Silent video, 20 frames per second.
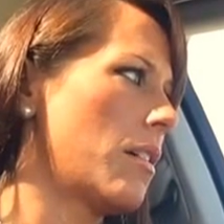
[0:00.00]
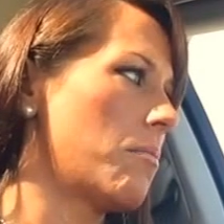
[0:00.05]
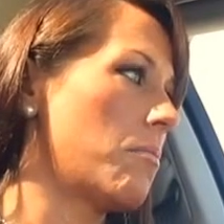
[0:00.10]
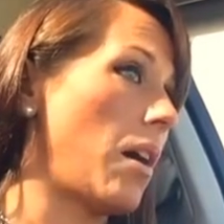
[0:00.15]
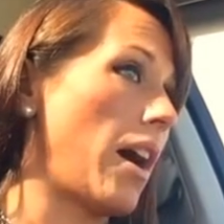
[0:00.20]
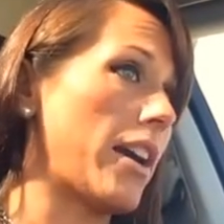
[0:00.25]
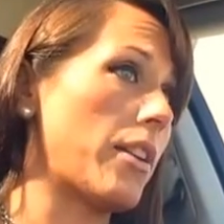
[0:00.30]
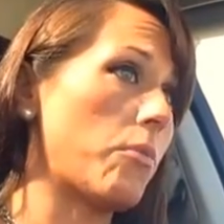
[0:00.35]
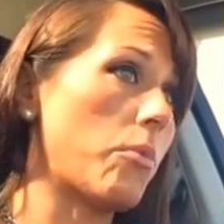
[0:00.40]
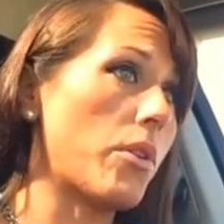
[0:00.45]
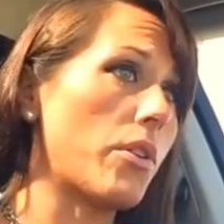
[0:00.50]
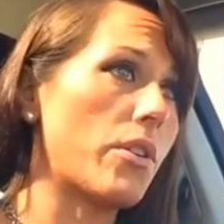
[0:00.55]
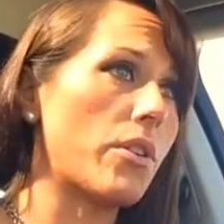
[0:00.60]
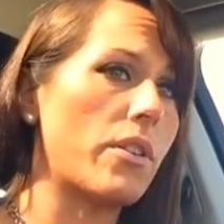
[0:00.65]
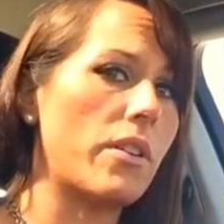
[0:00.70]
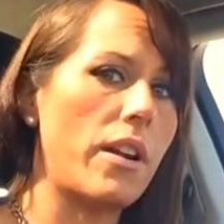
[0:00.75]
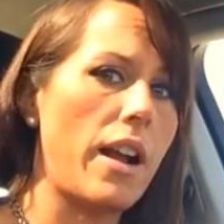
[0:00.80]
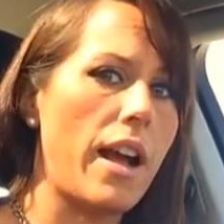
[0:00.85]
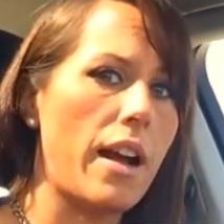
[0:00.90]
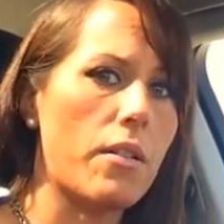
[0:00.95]
mine
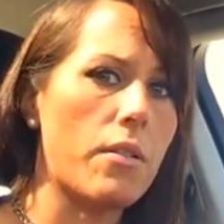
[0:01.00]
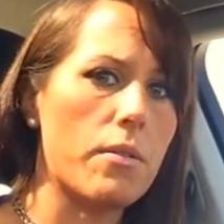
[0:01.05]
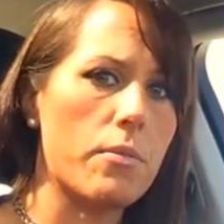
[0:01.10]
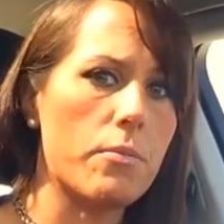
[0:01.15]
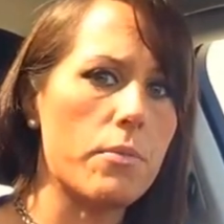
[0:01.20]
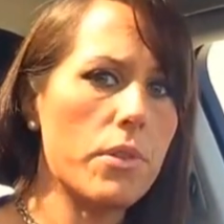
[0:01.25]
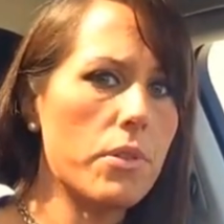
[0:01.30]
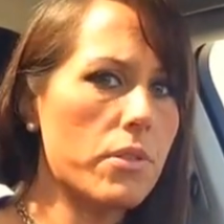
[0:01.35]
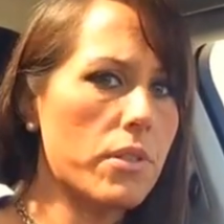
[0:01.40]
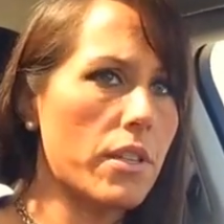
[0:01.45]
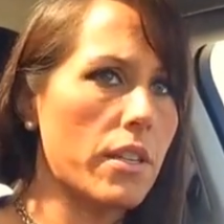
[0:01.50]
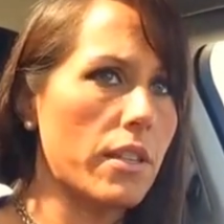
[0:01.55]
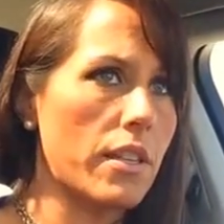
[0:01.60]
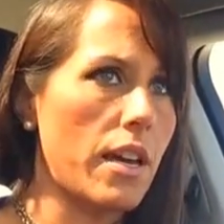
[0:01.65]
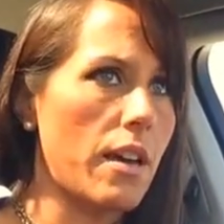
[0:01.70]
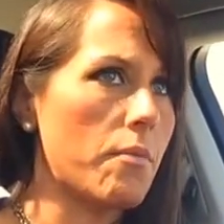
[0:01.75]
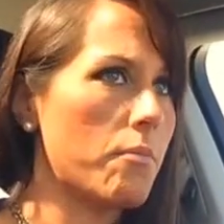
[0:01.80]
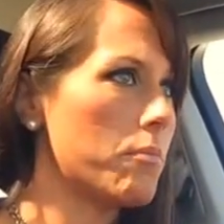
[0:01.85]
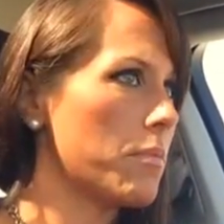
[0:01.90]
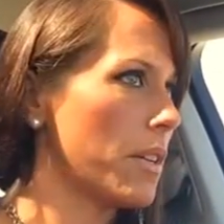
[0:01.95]
were or how I'm using
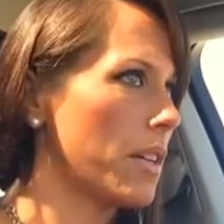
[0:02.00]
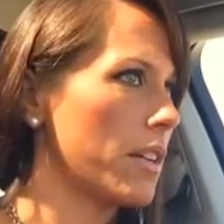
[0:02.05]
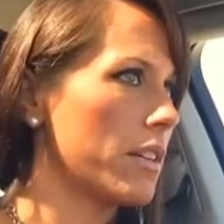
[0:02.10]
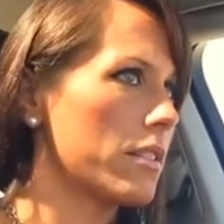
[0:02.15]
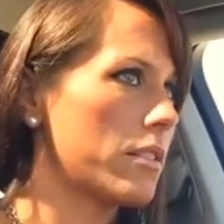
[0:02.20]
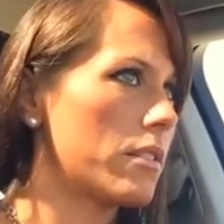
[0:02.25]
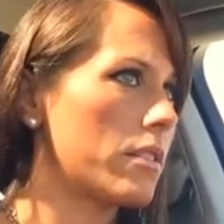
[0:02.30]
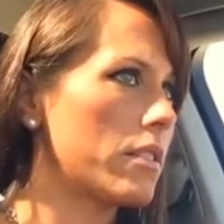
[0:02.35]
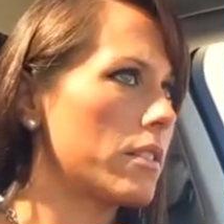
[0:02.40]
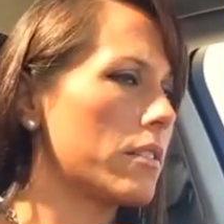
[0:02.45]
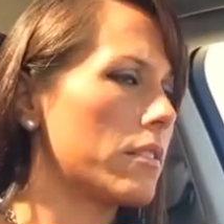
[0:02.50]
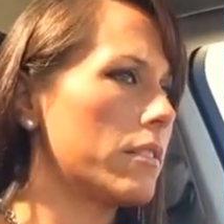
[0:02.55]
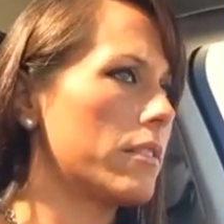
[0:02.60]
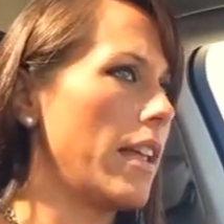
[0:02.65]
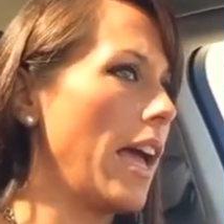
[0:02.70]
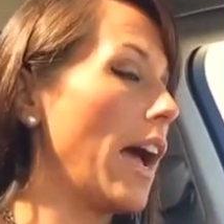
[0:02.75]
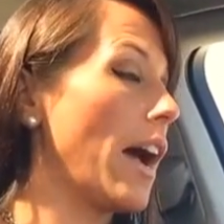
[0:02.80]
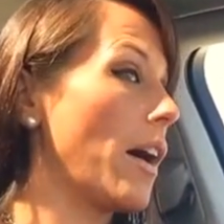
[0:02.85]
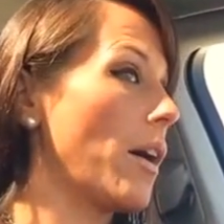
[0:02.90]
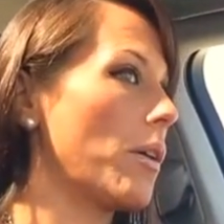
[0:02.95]
them, because
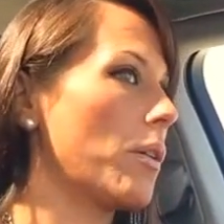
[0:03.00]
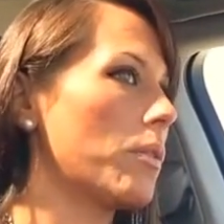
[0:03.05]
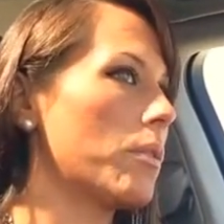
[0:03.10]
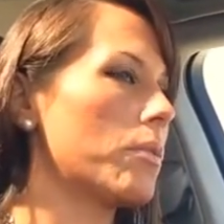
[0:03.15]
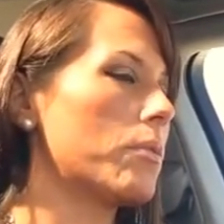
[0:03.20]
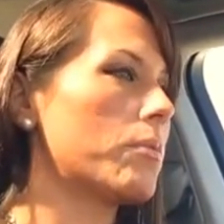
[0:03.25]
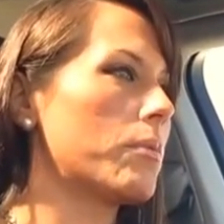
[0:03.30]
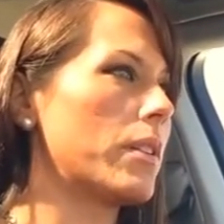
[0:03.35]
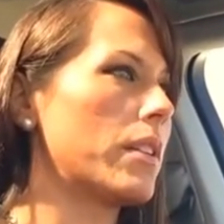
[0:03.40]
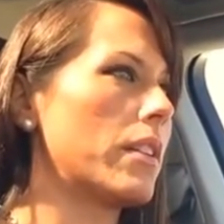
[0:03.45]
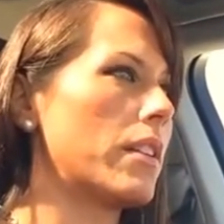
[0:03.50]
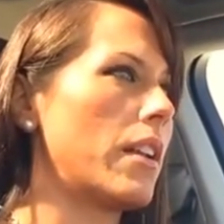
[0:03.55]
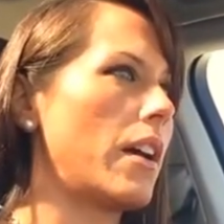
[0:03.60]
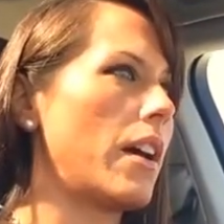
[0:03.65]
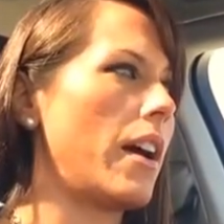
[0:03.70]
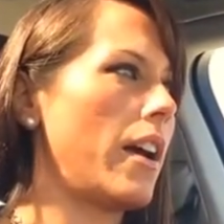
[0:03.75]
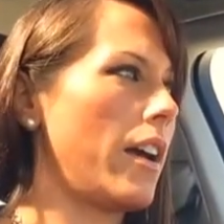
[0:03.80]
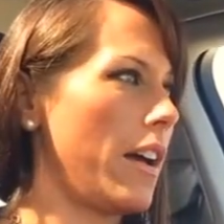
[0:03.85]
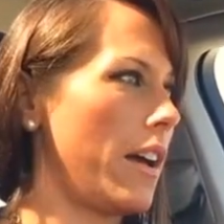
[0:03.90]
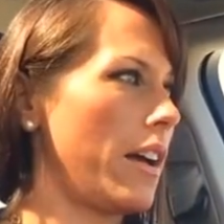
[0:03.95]
now when
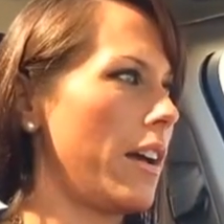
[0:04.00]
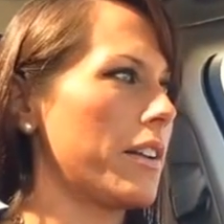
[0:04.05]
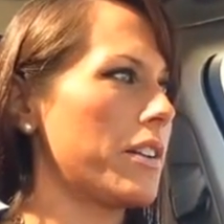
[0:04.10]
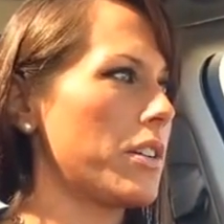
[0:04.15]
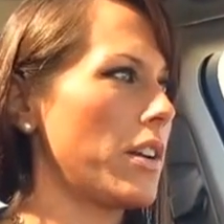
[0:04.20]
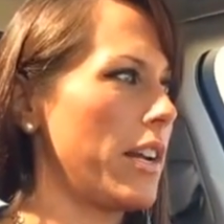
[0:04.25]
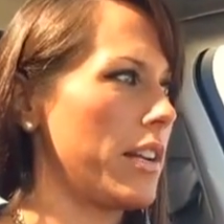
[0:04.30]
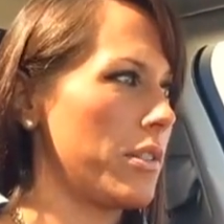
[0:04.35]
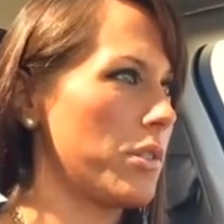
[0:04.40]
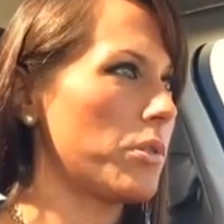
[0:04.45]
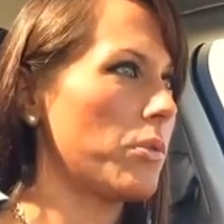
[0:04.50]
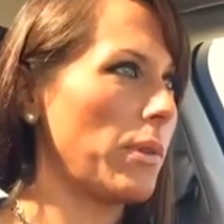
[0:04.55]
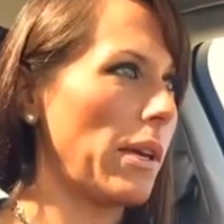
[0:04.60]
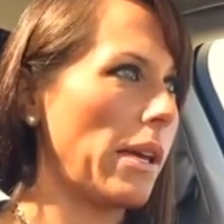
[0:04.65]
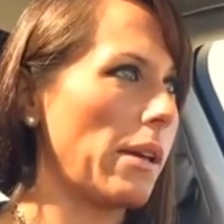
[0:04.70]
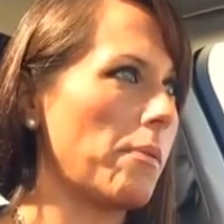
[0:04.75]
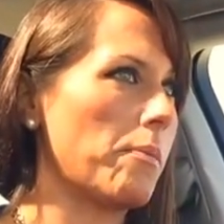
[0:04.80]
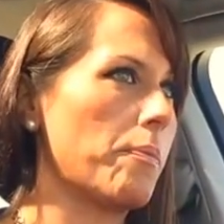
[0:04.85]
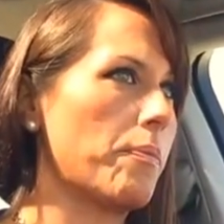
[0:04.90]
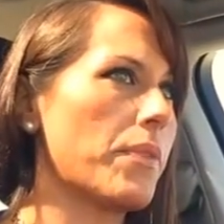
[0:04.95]
I try to
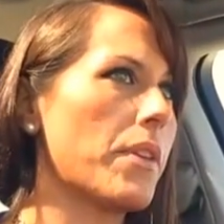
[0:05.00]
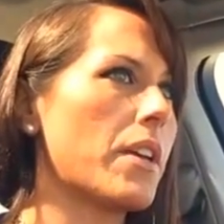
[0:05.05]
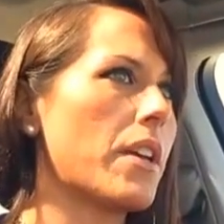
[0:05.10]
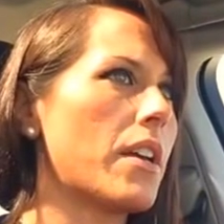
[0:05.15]
swim,